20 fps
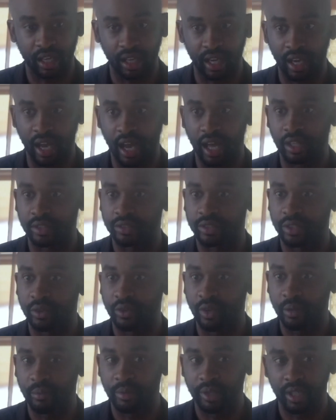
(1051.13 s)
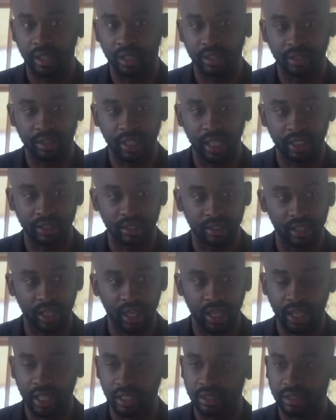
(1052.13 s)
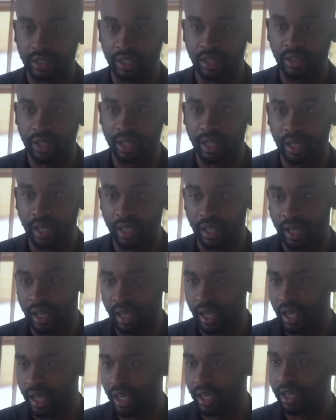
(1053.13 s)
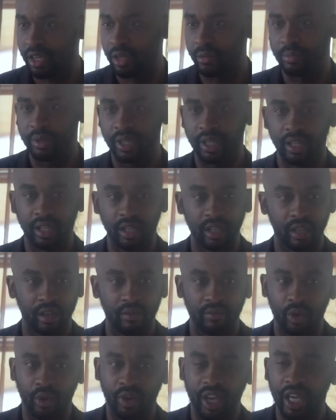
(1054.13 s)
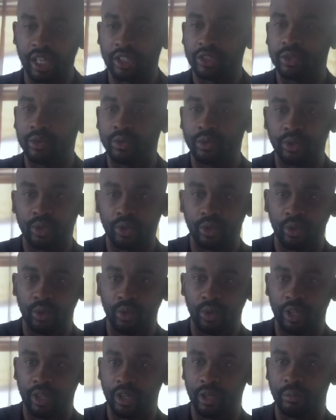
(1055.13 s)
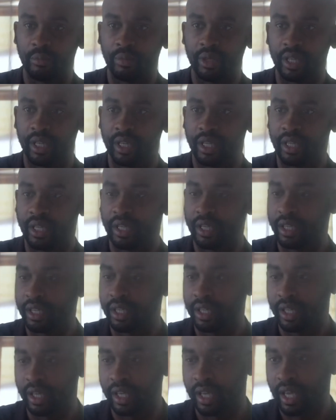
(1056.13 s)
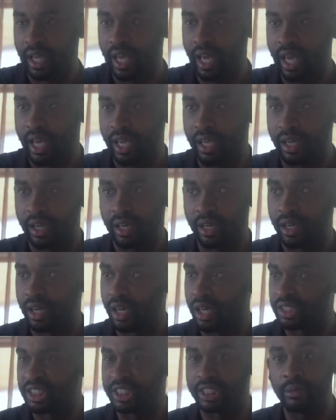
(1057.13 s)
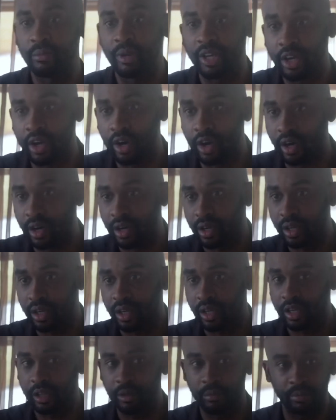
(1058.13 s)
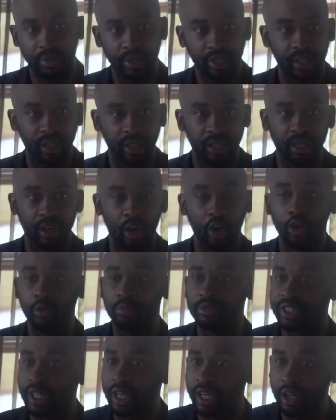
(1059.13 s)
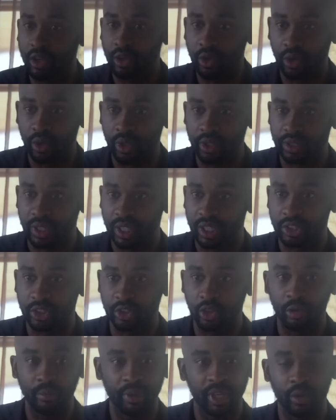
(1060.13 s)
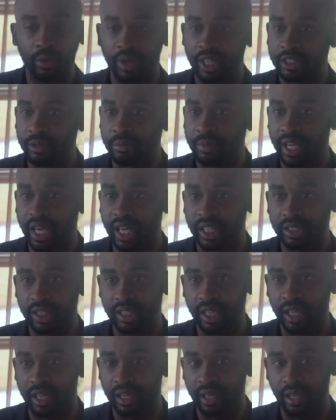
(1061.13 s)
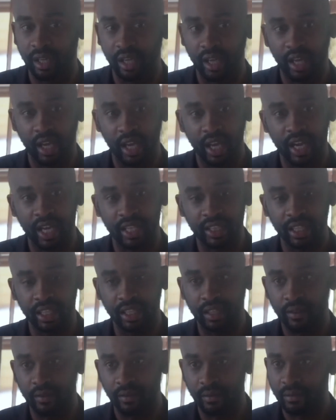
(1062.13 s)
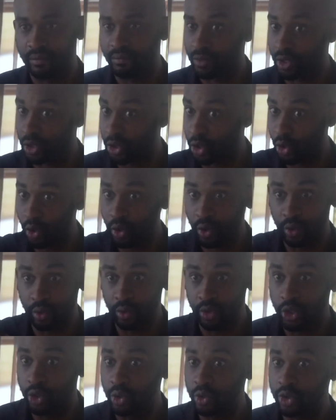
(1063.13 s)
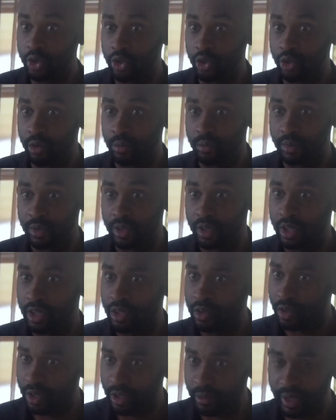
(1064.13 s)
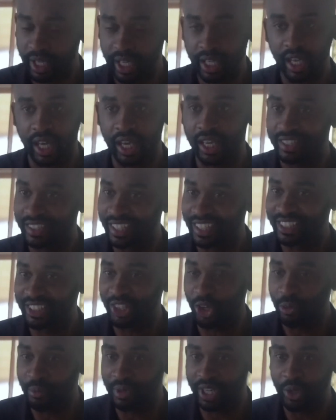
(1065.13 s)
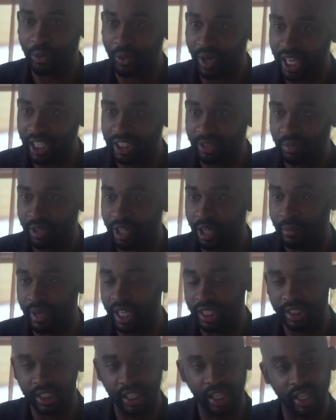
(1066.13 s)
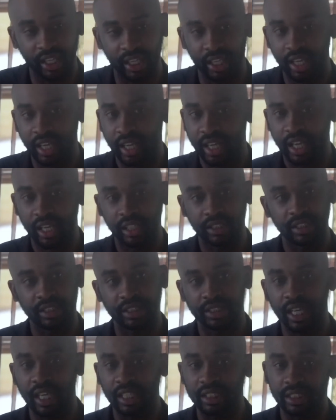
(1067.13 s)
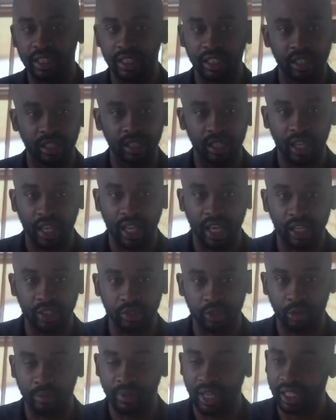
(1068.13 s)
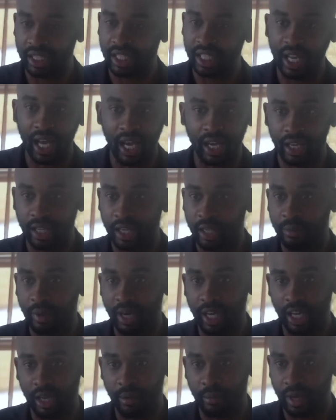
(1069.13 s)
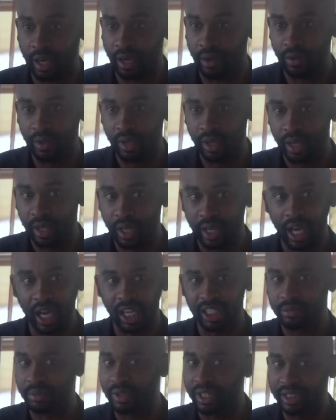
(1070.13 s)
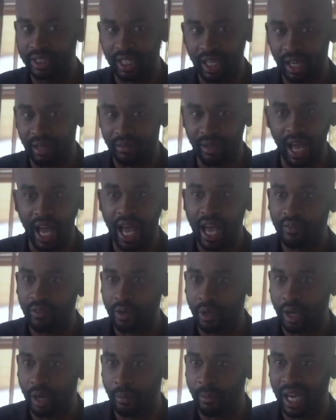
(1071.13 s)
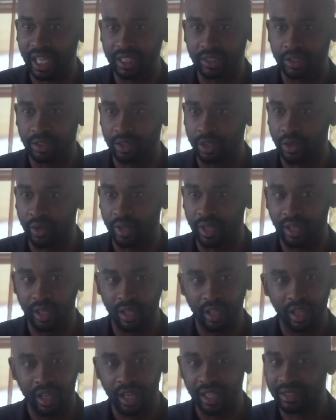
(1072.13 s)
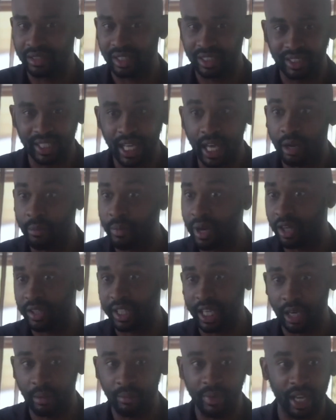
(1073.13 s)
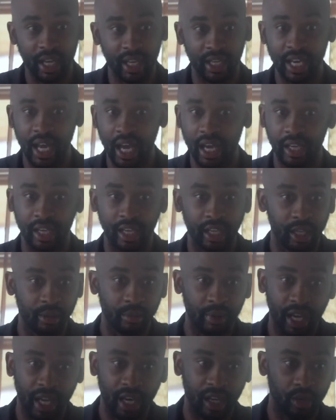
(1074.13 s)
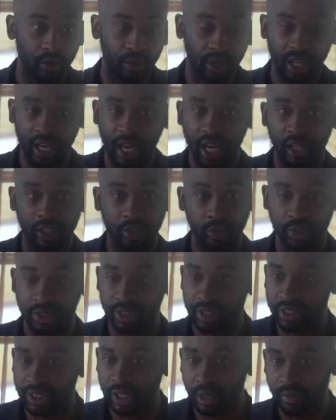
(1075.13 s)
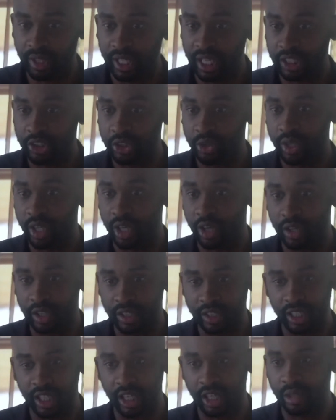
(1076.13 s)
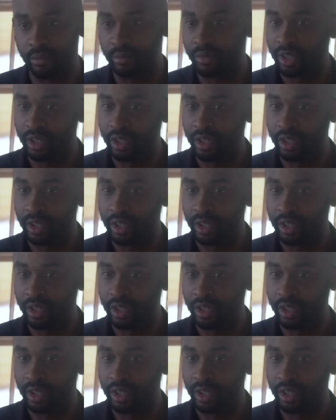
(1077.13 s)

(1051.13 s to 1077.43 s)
a college degree, because that's not necessarily it. It could be a vocational school. It could be a seminar. It could be home study course. Yeah. There's so many ways to be educated. I think Google, YouTube. You know what I mean? Like, there's so many ways to become educated. It's just not sitting in the classroom. Not to knock anybody about college, because I have a bachelor's degree. It's not about that. I'm not knocking anybody to go to college, which is something that you hear all the time.